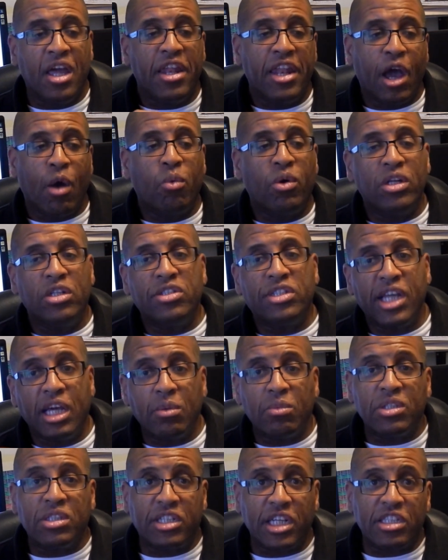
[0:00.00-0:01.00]
Now, Windows 10
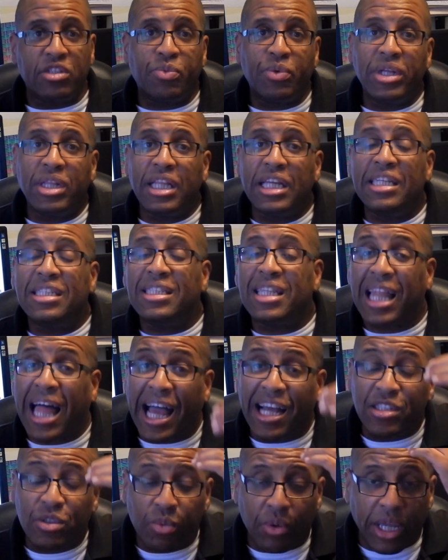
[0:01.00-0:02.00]
was just released
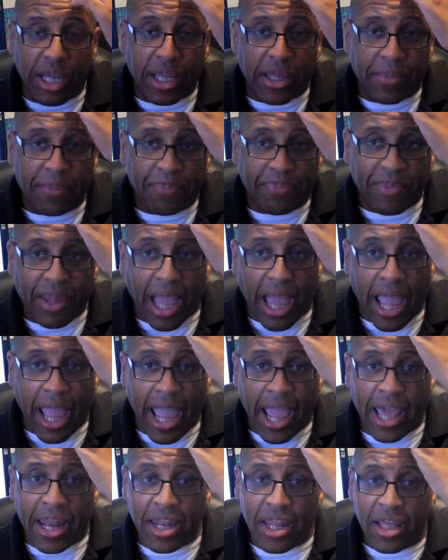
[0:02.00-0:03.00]
last week,
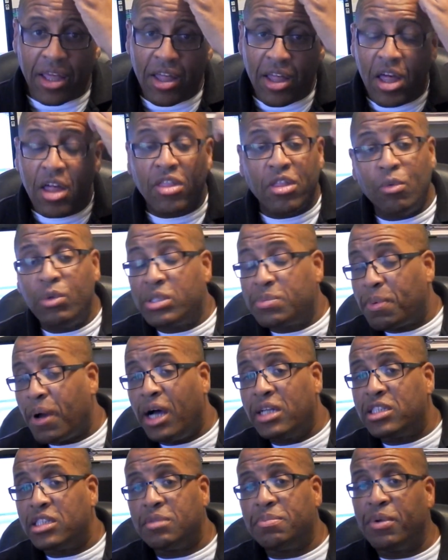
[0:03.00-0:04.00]
and the
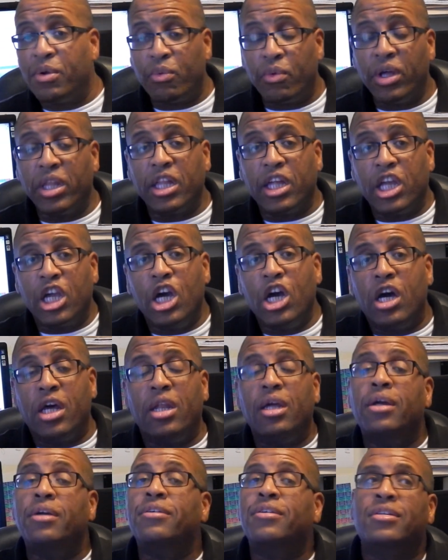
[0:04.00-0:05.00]
response has been really good.
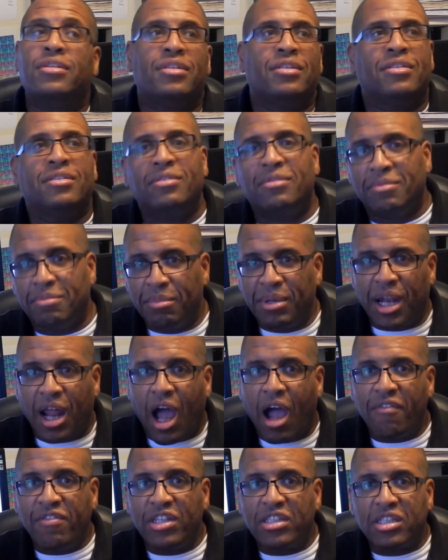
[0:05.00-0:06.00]
But
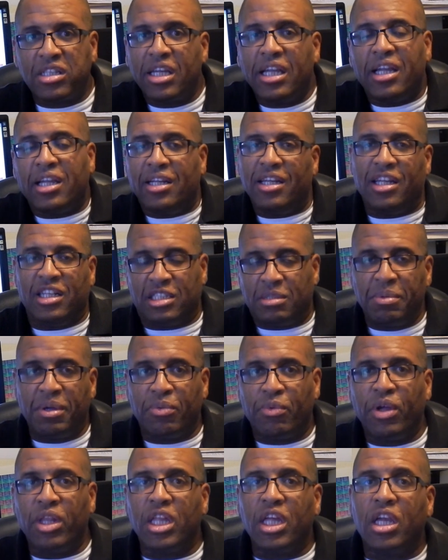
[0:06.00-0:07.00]
obviously, it's been
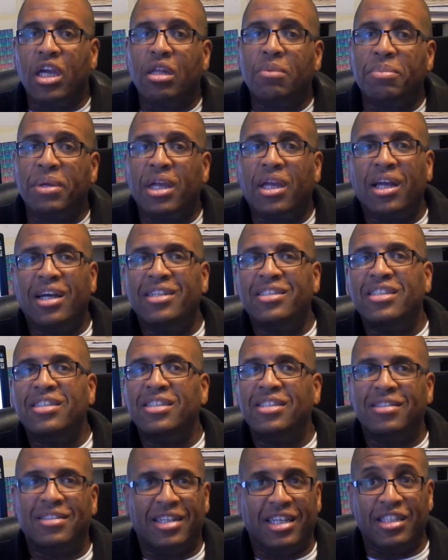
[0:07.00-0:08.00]
really good because
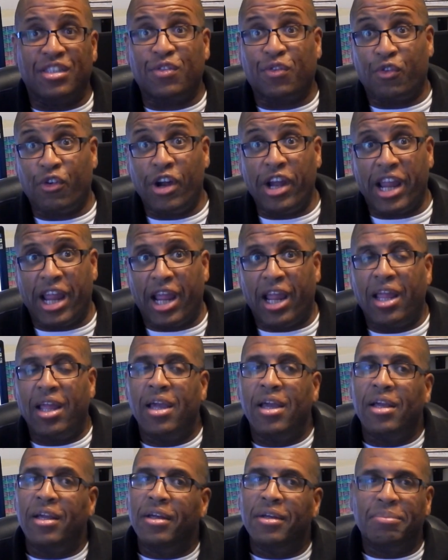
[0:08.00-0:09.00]
it's free.
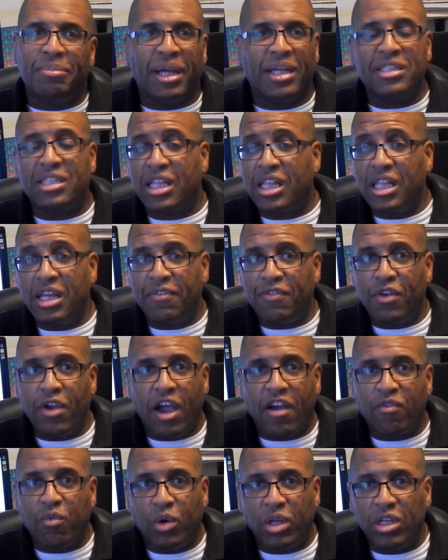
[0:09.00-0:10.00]
Basically, if you
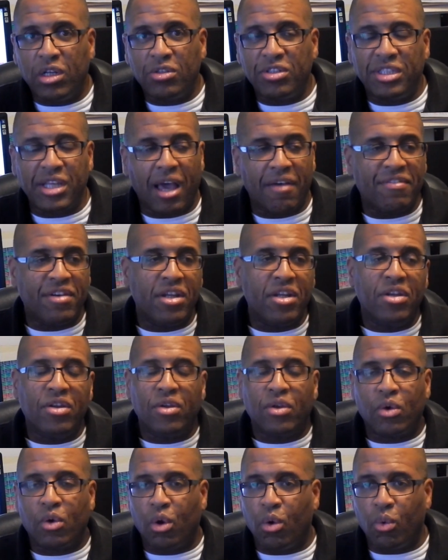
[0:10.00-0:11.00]
have Windows 7
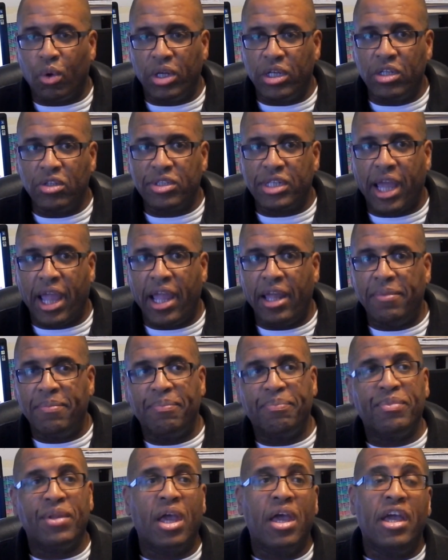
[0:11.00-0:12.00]
or Windows 8,
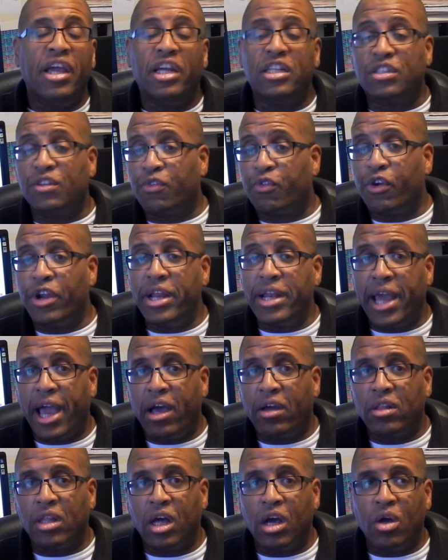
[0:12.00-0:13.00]
it's a free
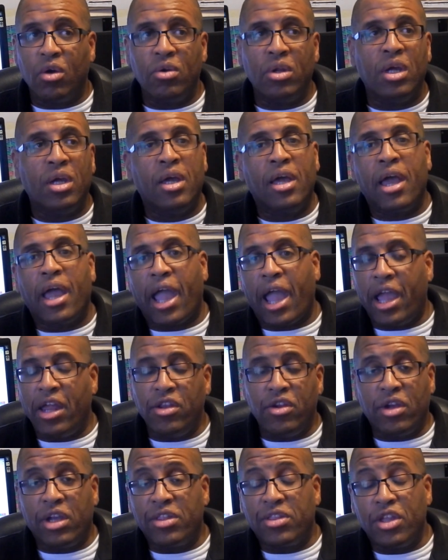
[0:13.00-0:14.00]
download, and
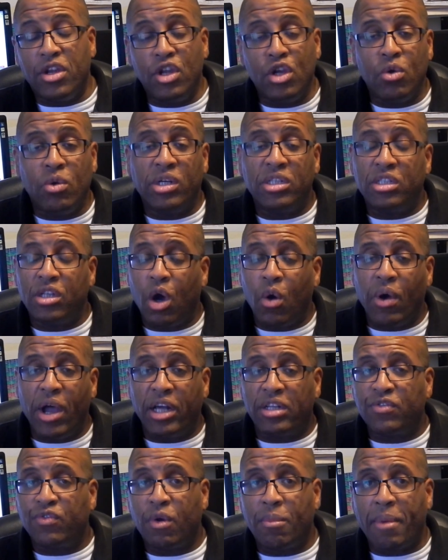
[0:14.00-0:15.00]
you get the newest
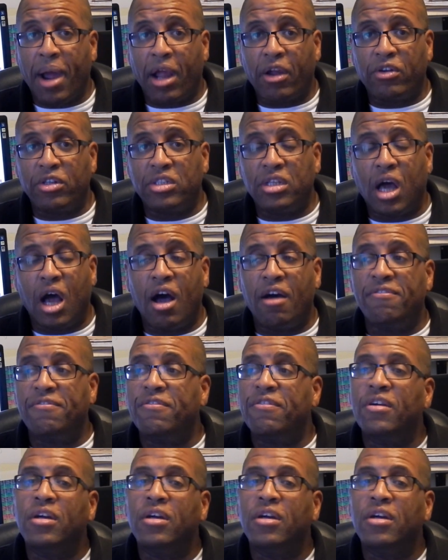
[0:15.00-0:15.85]
OS from Microsoft